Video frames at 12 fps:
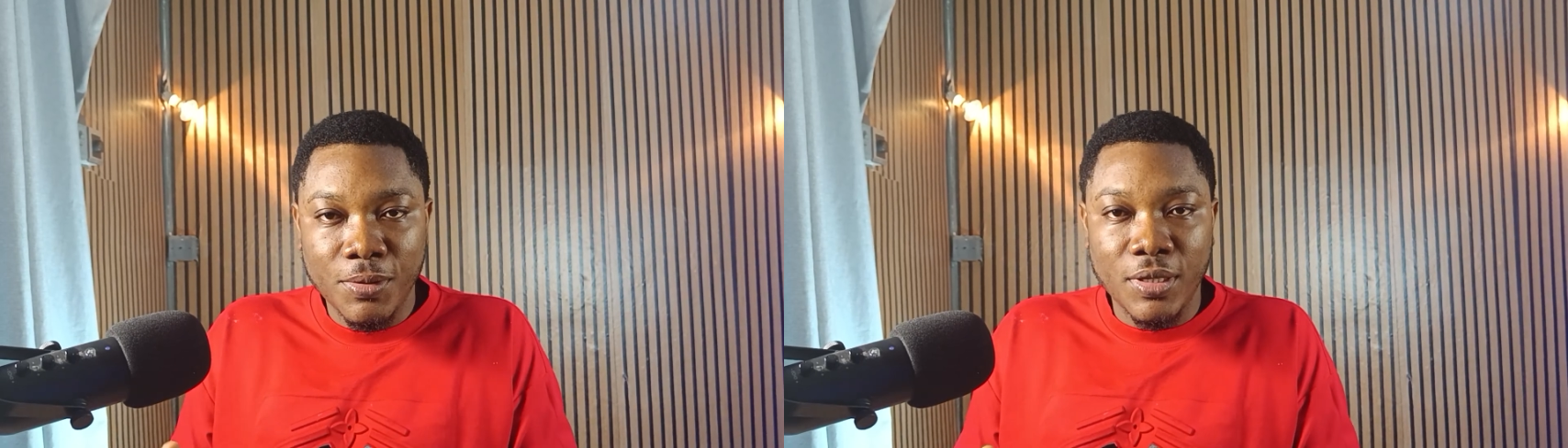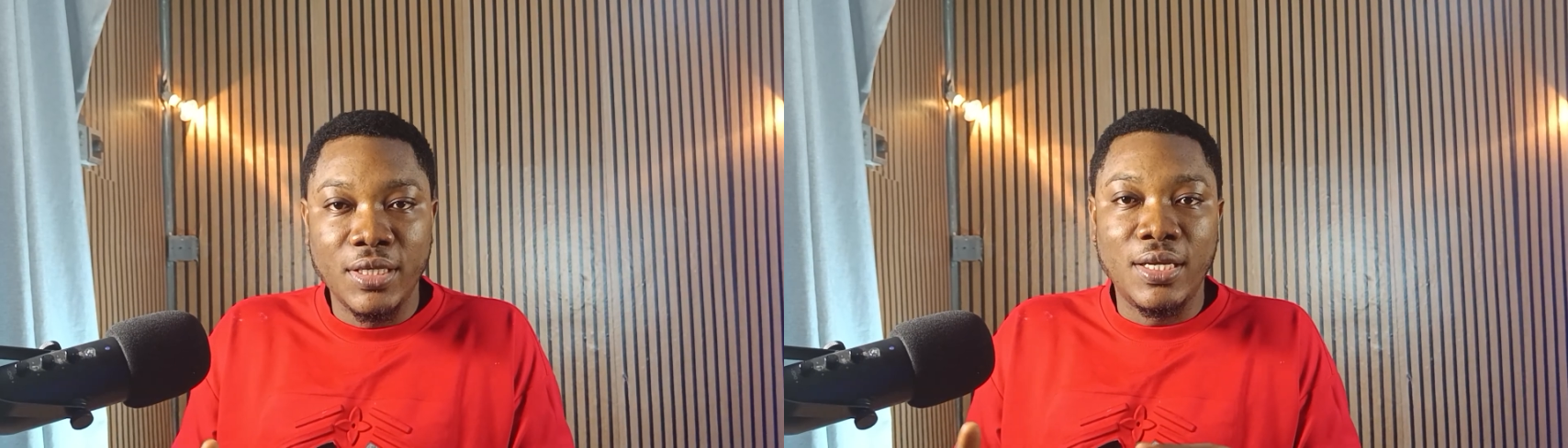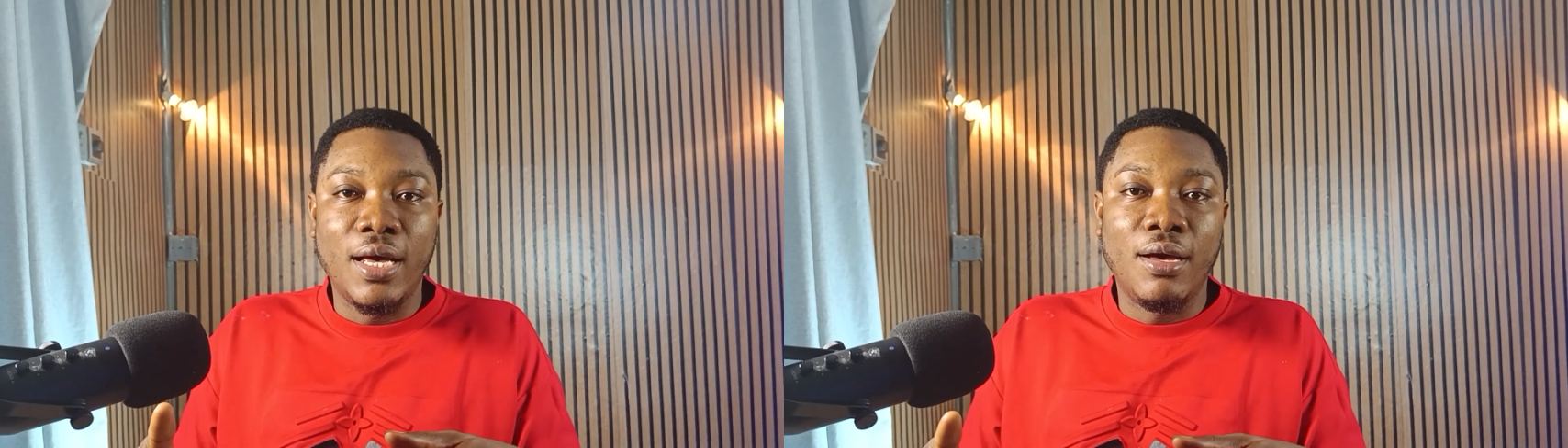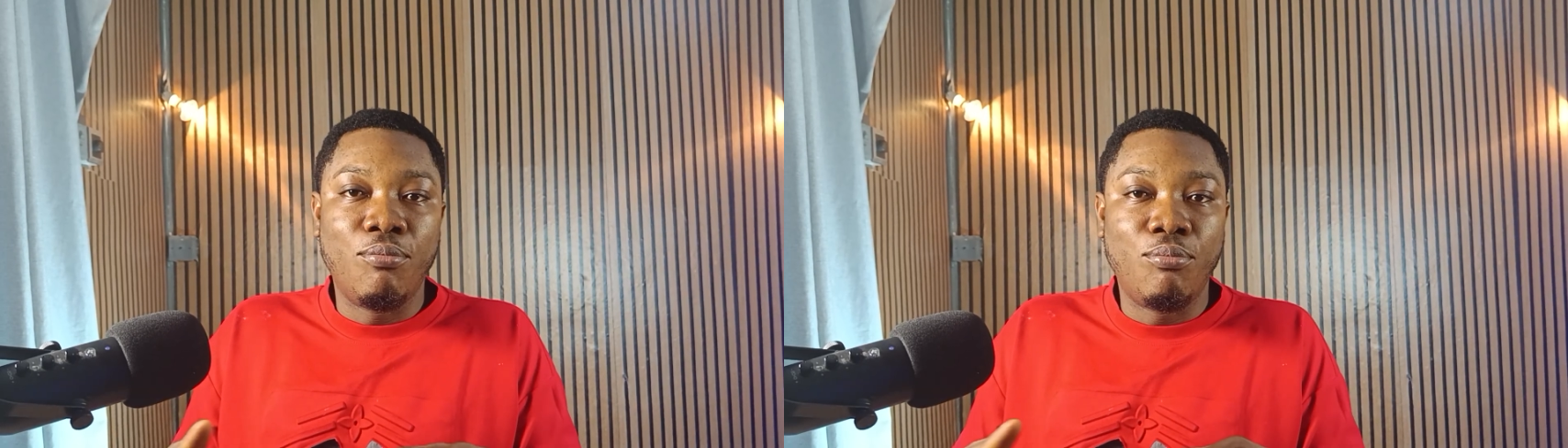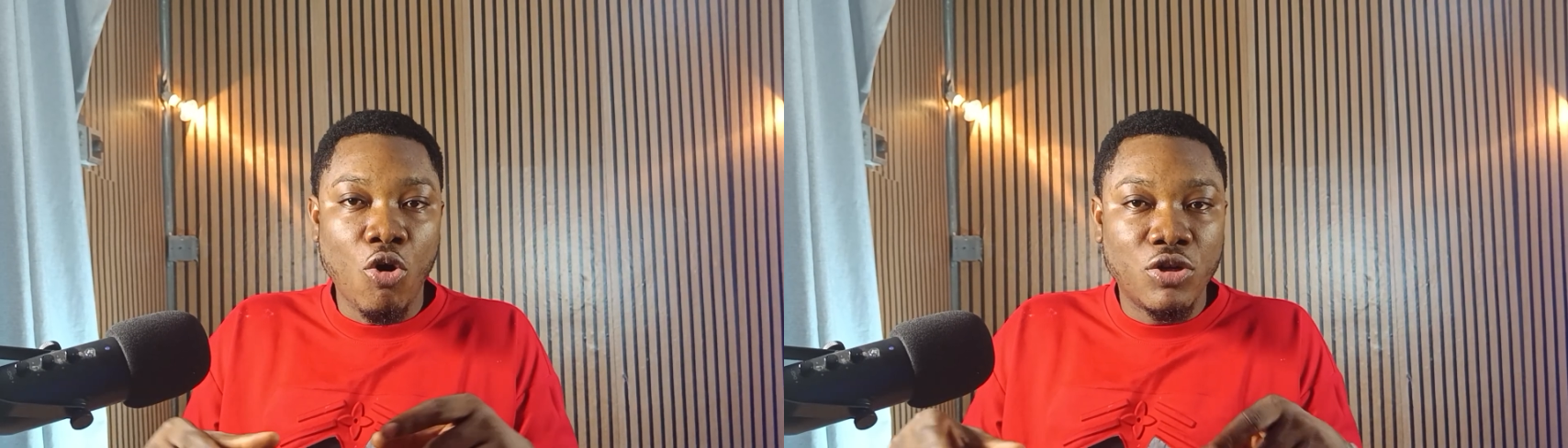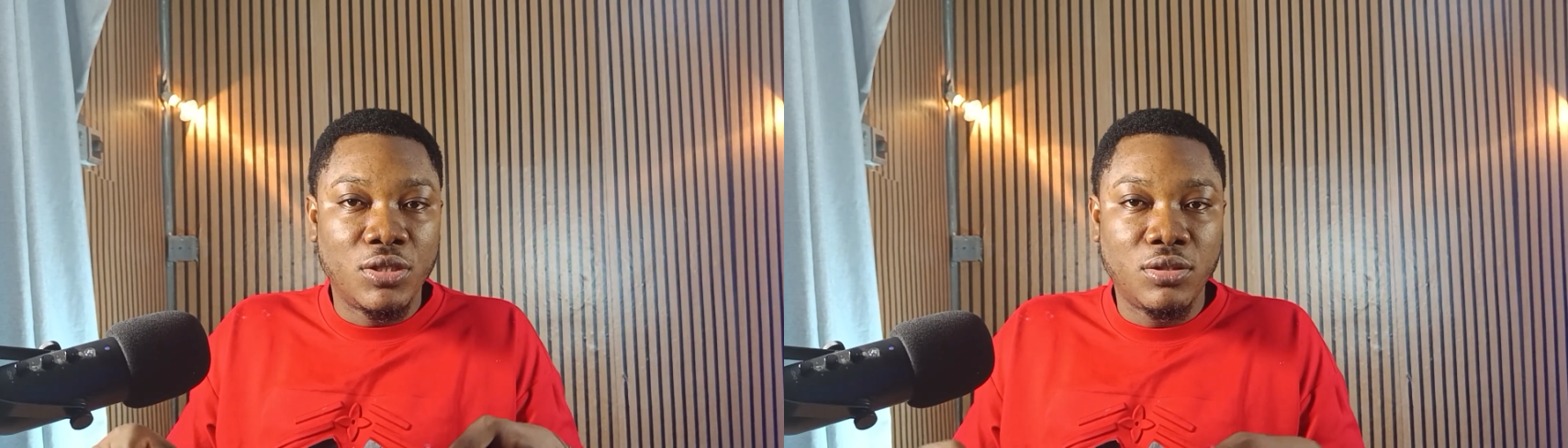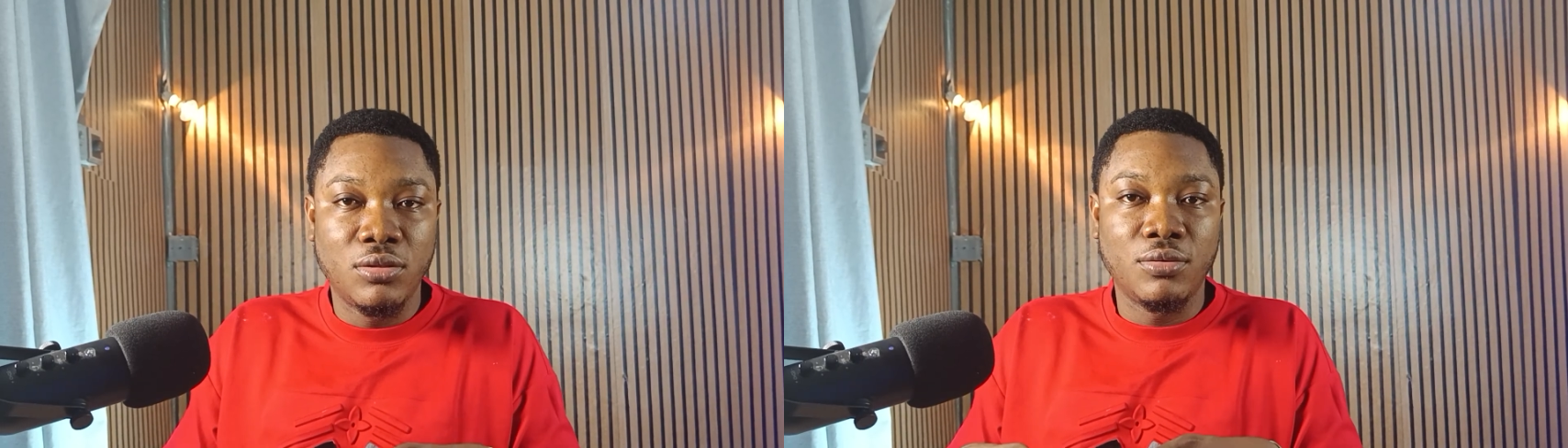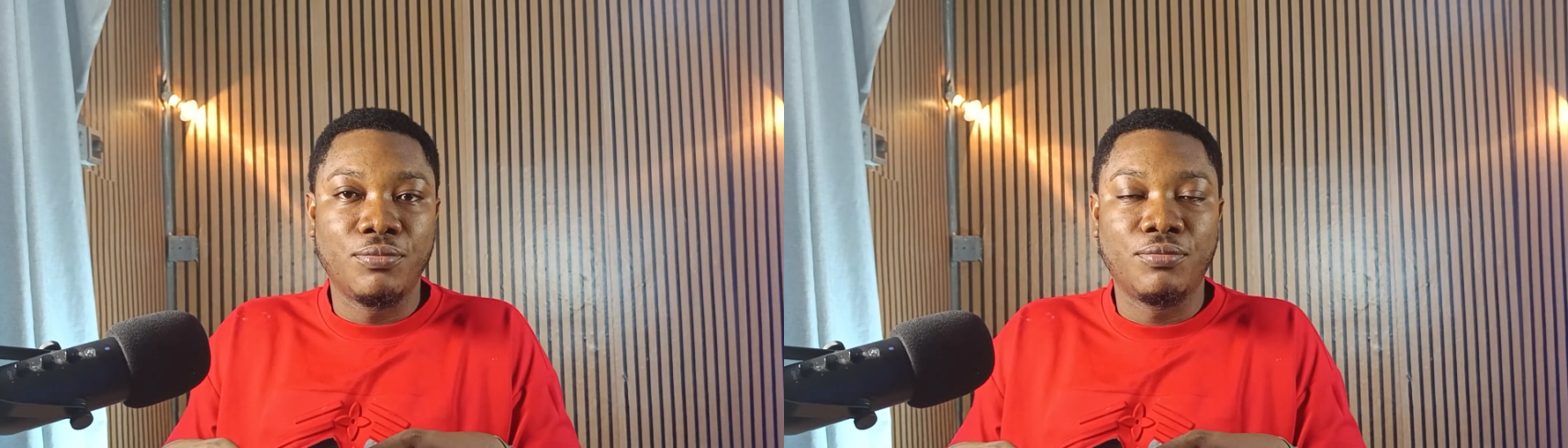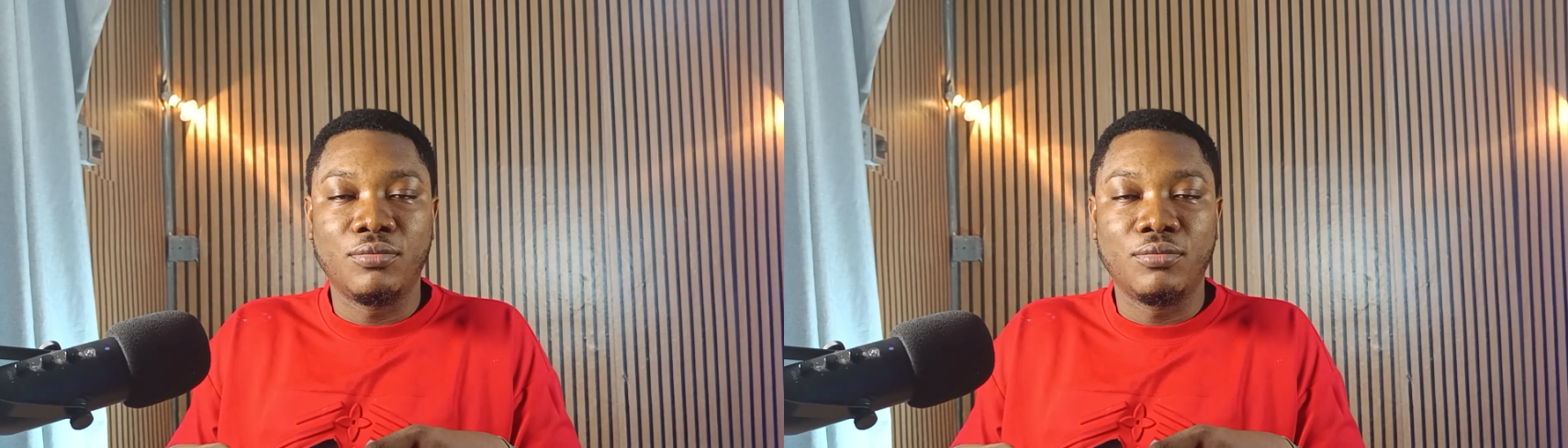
the box